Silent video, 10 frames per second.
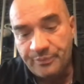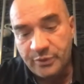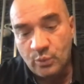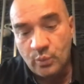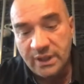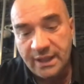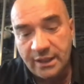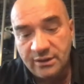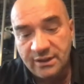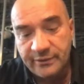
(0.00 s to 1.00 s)
we
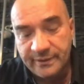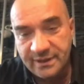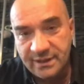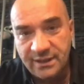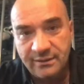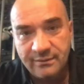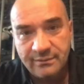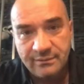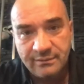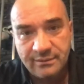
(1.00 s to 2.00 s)
cannot guarantee
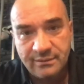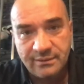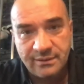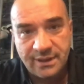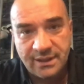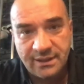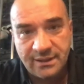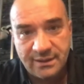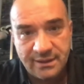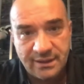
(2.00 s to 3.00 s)
that
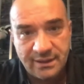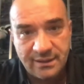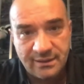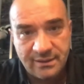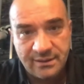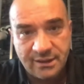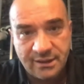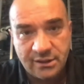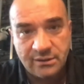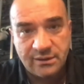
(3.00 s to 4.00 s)

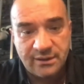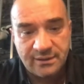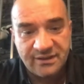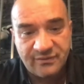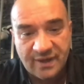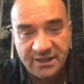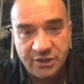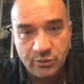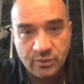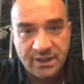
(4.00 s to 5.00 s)
the
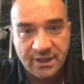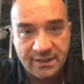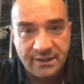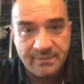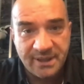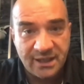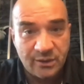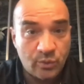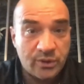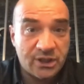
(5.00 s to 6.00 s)
advice you would get at the
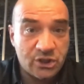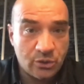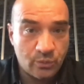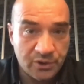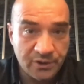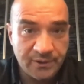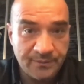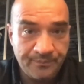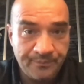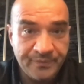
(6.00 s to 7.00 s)
beginning would actually work,
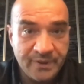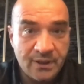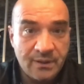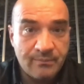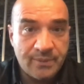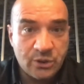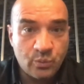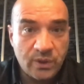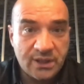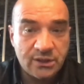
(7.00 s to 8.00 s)
but
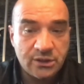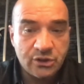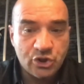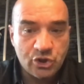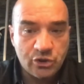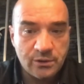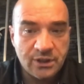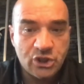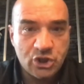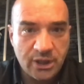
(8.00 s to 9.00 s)
we can surely
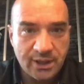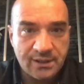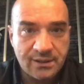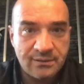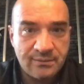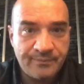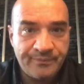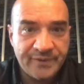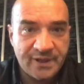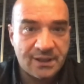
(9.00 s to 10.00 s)
check
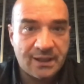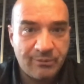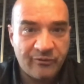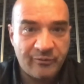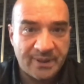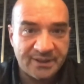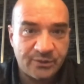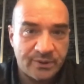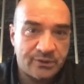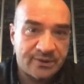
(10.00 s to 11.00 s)
in a couple of months
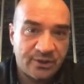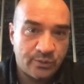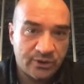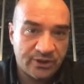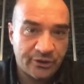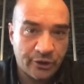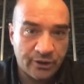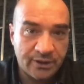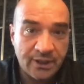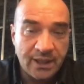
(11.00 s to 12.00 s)
whether this works or
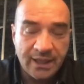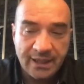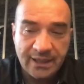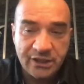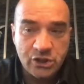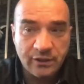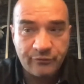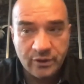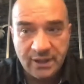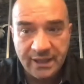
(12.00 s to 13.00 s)
not. And actually
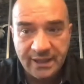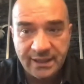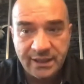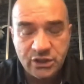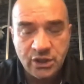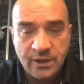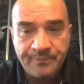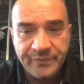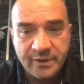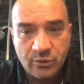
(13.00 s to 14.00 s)
for GlycanAge,
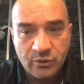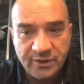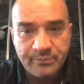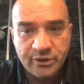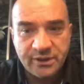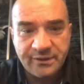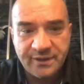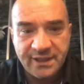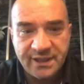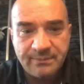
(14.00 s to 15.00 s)
the most important
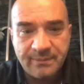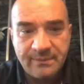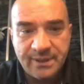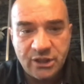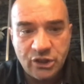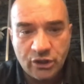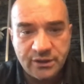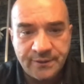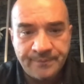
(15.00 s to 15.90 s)
thing is maybe not